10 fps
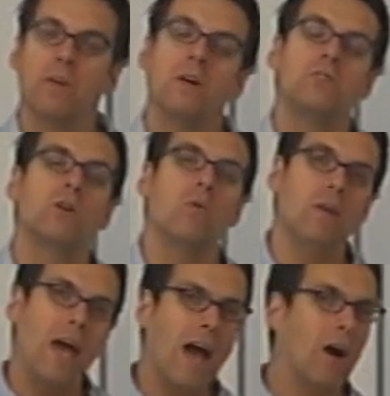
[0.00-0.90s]
So
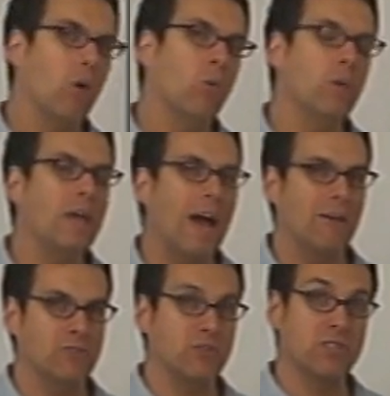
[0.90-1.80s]
now we
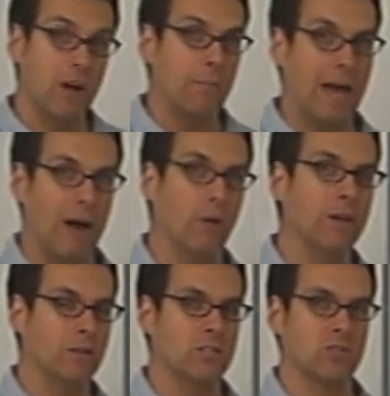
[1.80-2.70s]
have to somehow
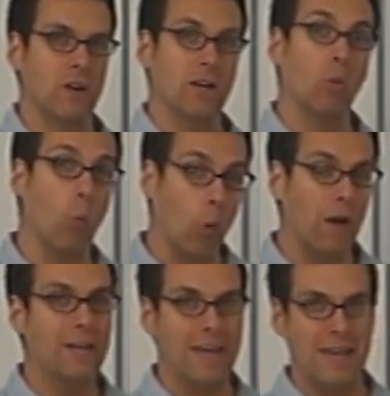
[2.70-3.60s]
illustrate
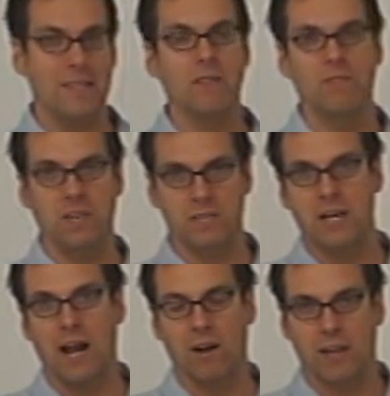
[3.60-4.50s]
1/8 of the
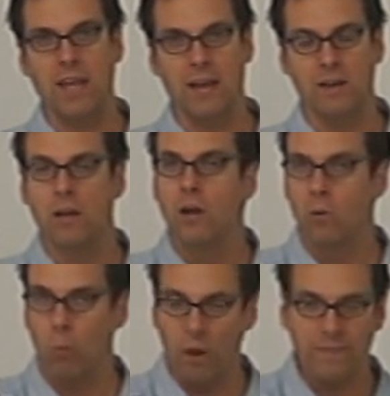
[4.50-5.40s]
entire can.
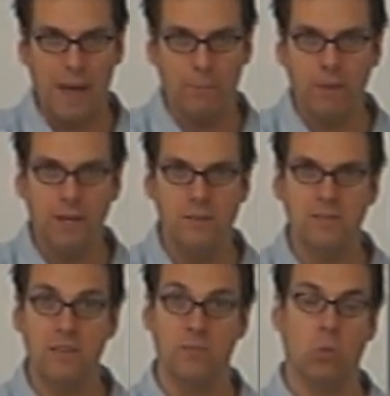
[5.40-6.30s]
What that
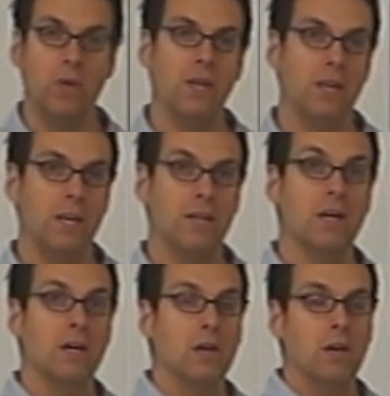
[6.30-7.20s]
means is we
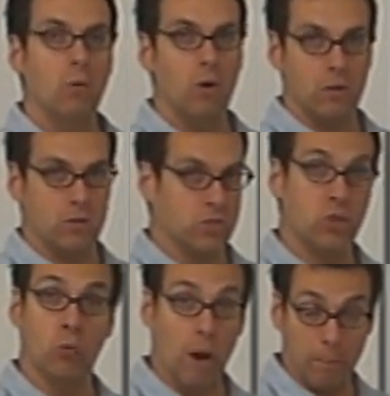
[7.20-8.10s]
need
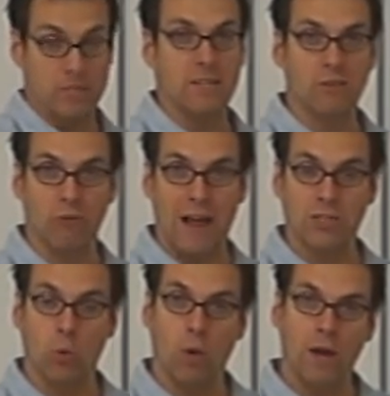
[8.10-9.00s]
to represent the
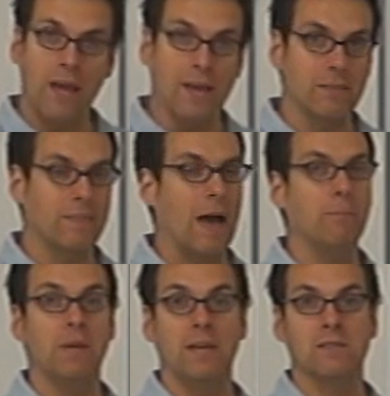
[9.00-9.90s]
fraction 1/8.
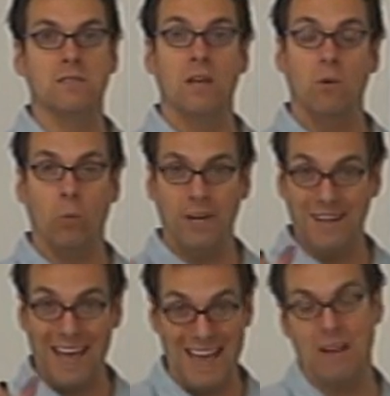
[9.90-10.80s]
That means we
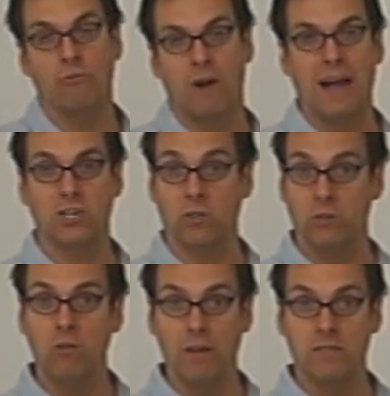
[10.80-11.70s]
need 8 fractional
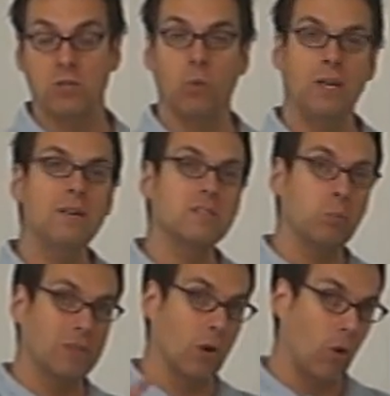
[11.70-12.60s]
units. So we need to
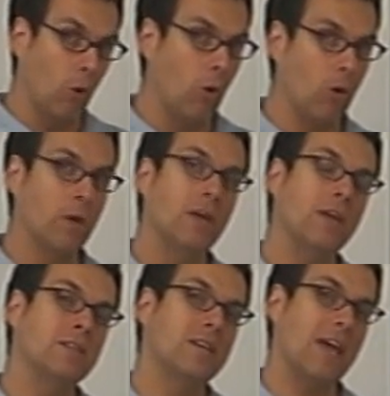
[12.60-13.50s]
split the whole
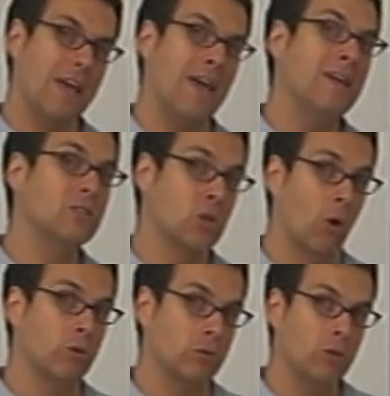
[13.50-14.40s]
into 8
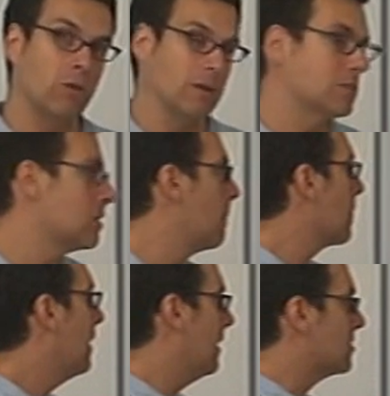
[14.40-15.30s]
total units.
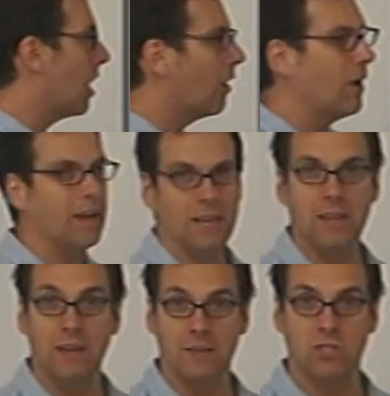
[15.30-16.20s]
It's
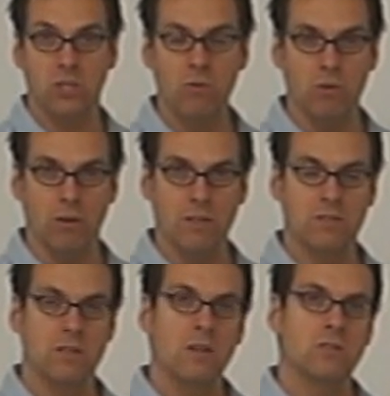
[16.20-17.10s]
already in 2
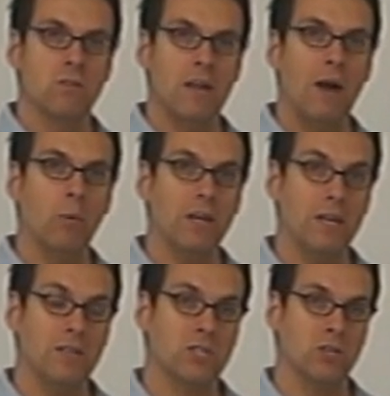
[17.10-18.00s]
units, so now we
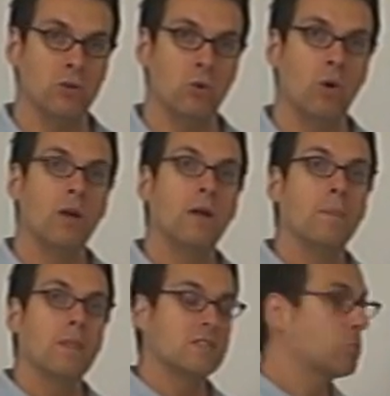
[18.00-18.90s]
need to
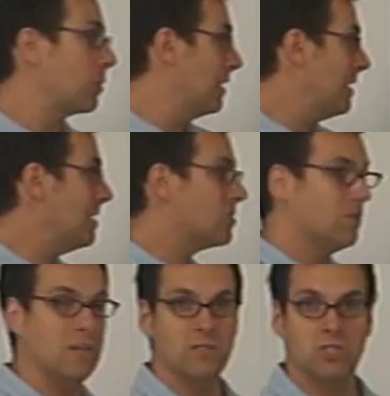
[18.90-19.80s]
split each
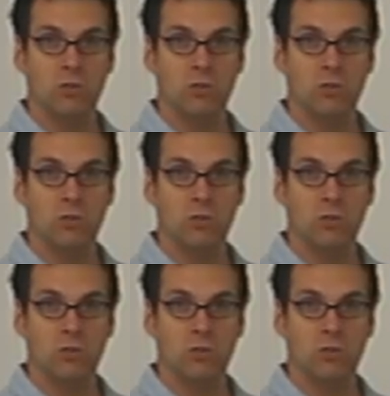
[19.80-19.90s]
of these